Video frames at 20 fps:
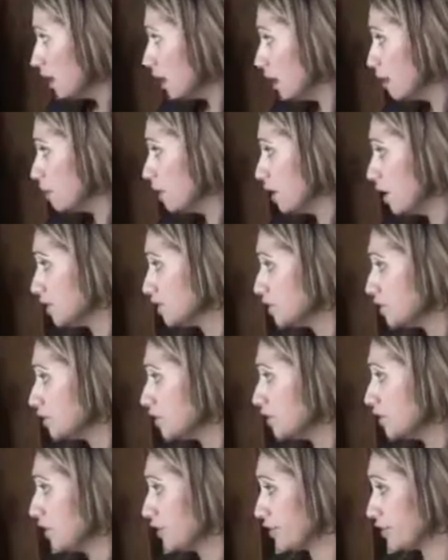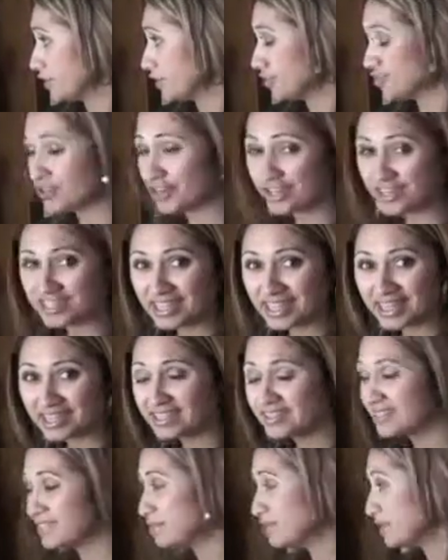Also on our STAR
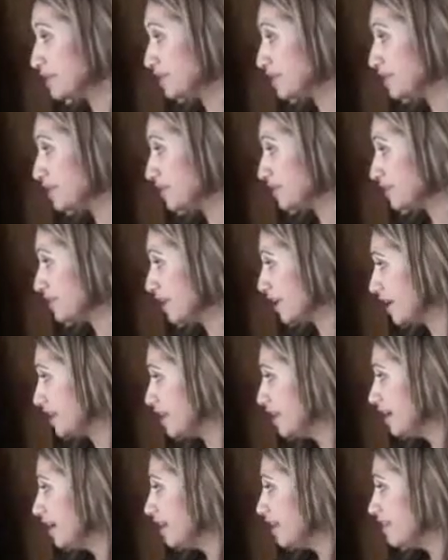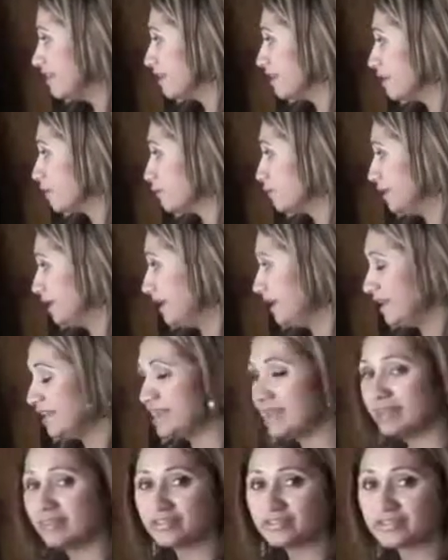tests, believe it or not, the
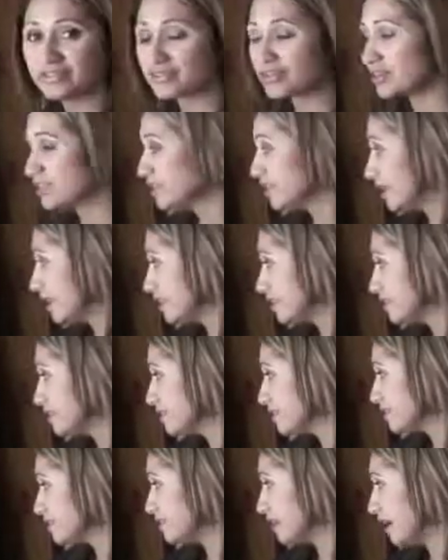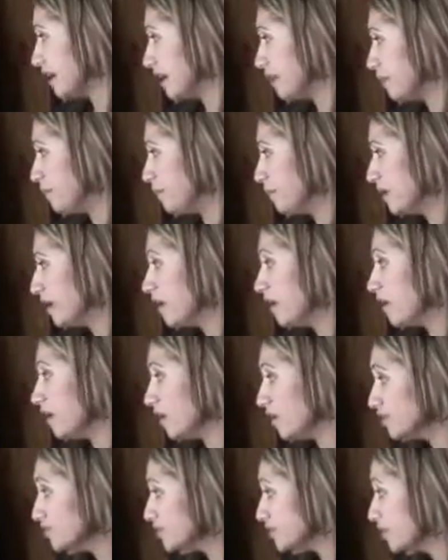reading in the STAR tests
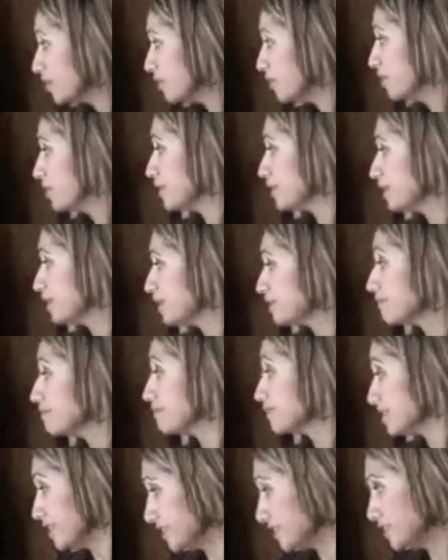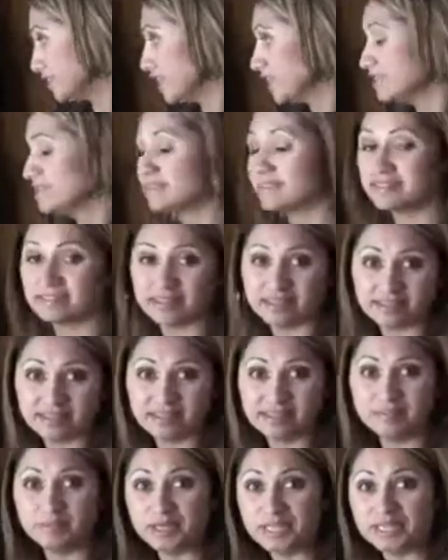also suggests a
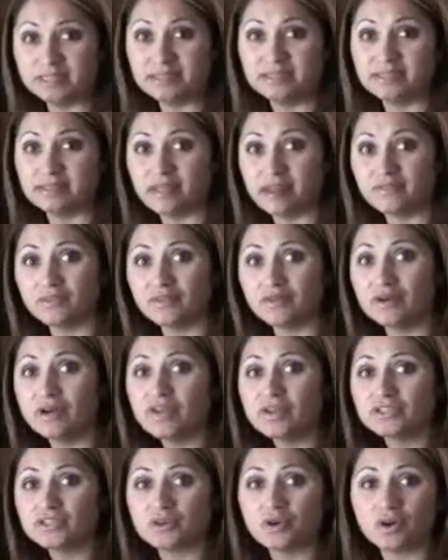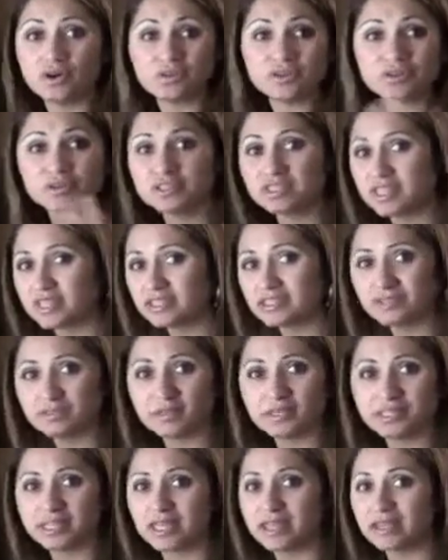ZPD level. So all those
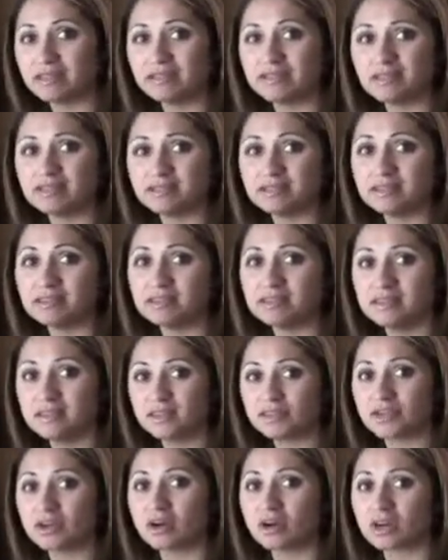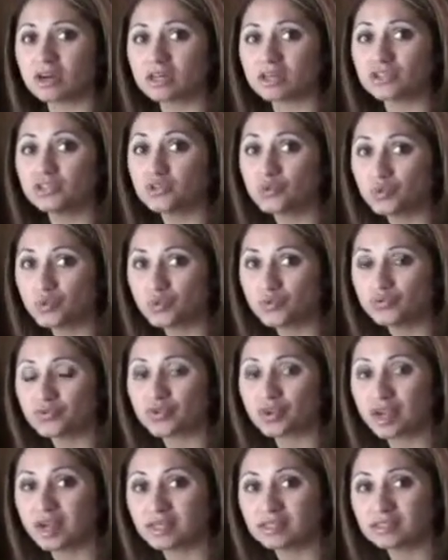tests we take at the end of the year are a tool
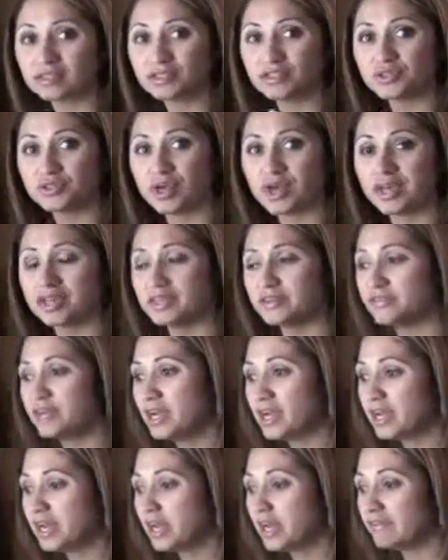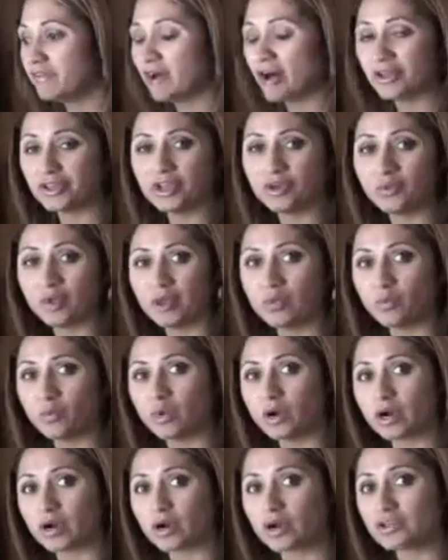for us to kind of evaluate
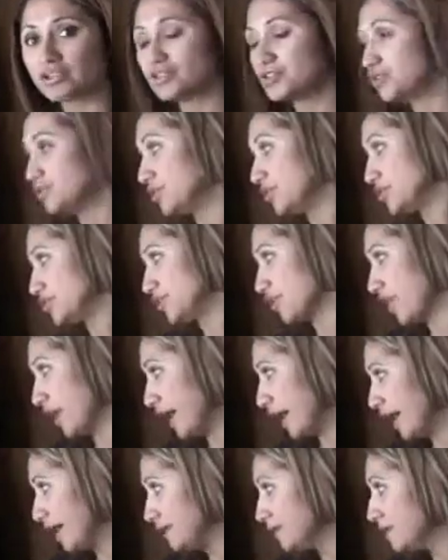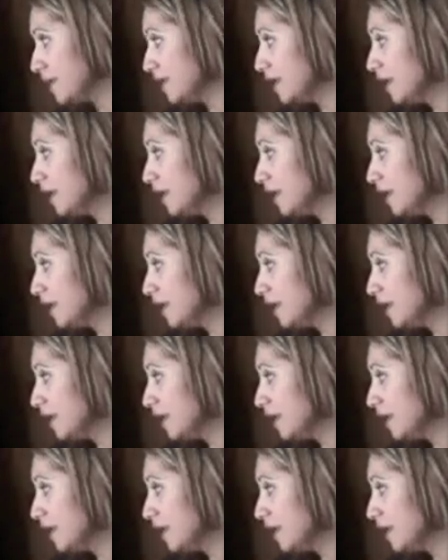where our students are at.